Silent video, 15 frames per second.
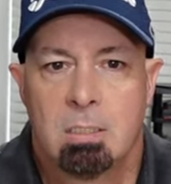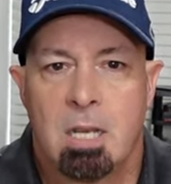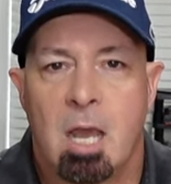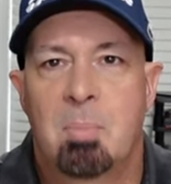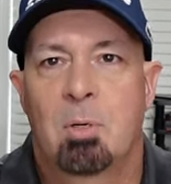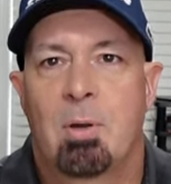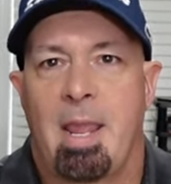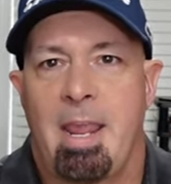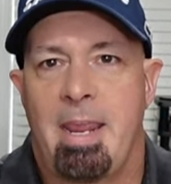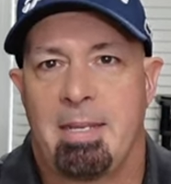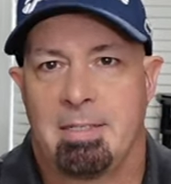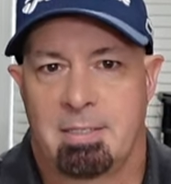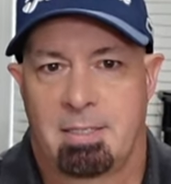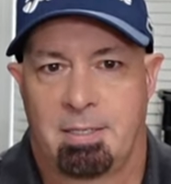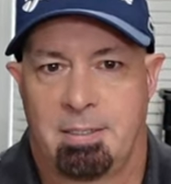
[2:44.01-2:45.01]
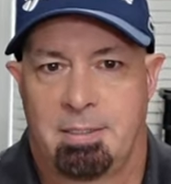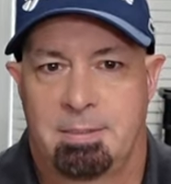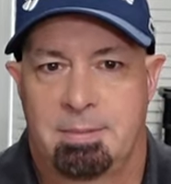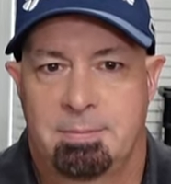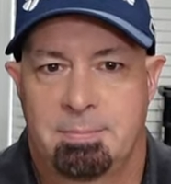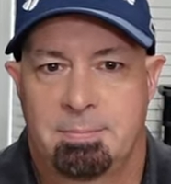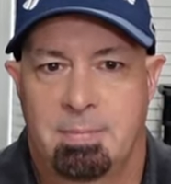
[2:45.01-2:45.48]
Number 8,
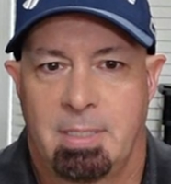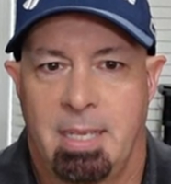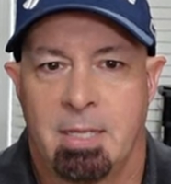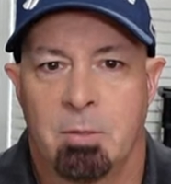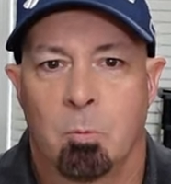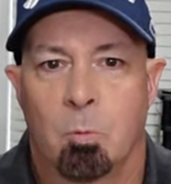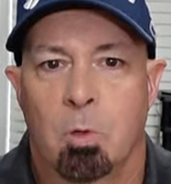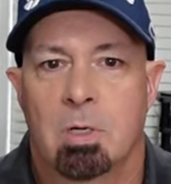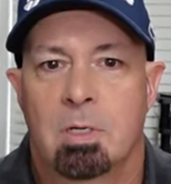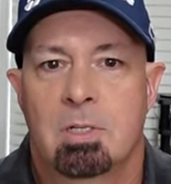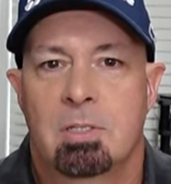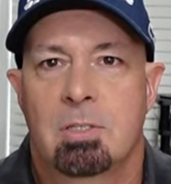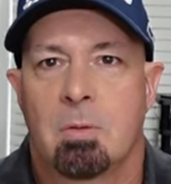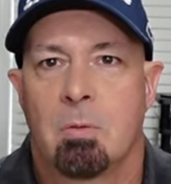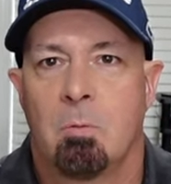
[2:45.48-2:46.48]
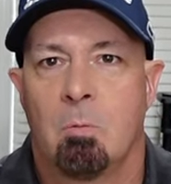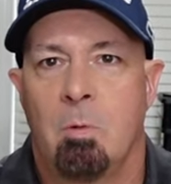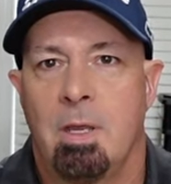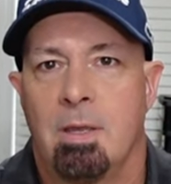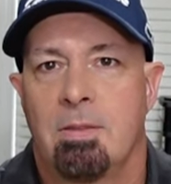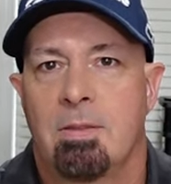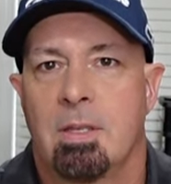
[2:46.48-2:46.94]
it works
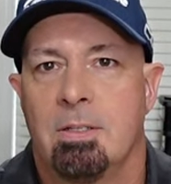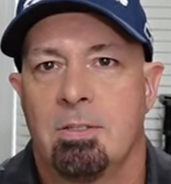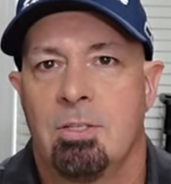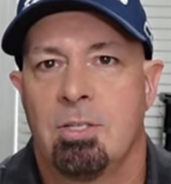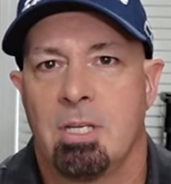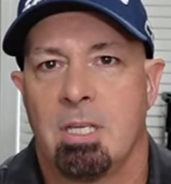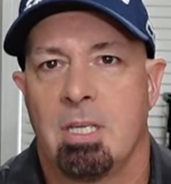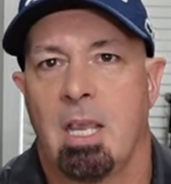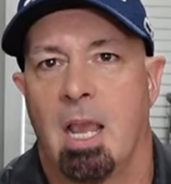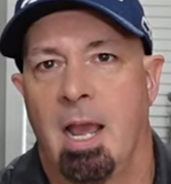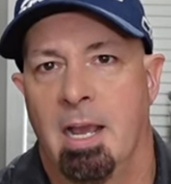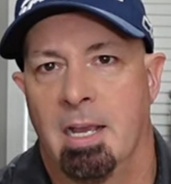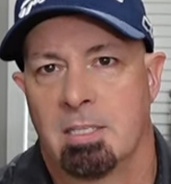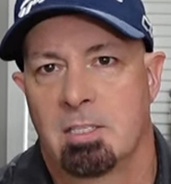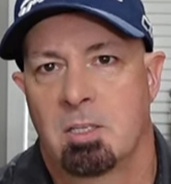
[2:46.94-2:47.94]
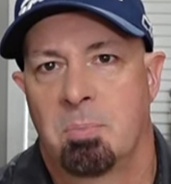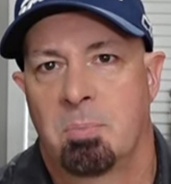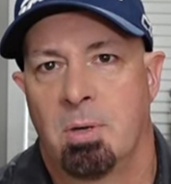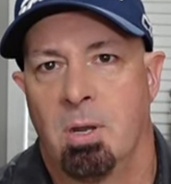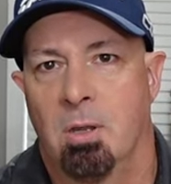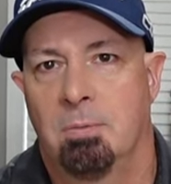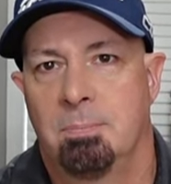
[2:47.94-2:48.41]
with GS
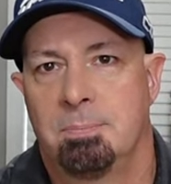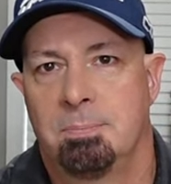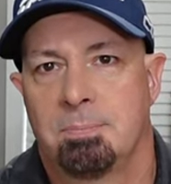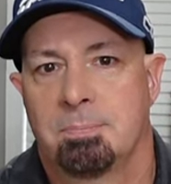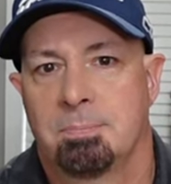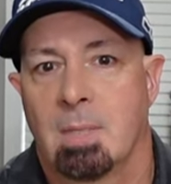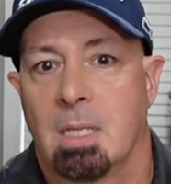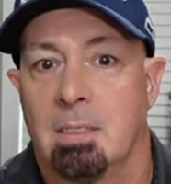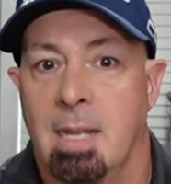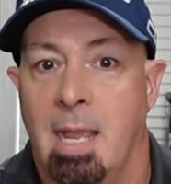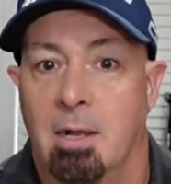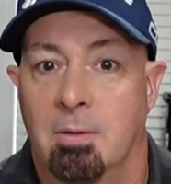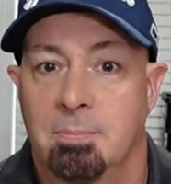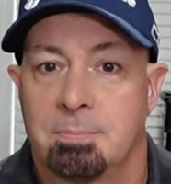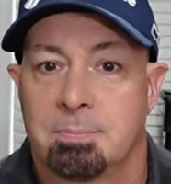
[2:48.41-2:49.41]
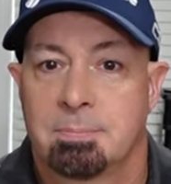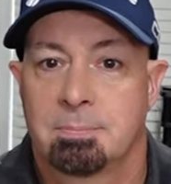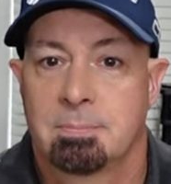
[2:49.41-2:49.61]
Pro. Now,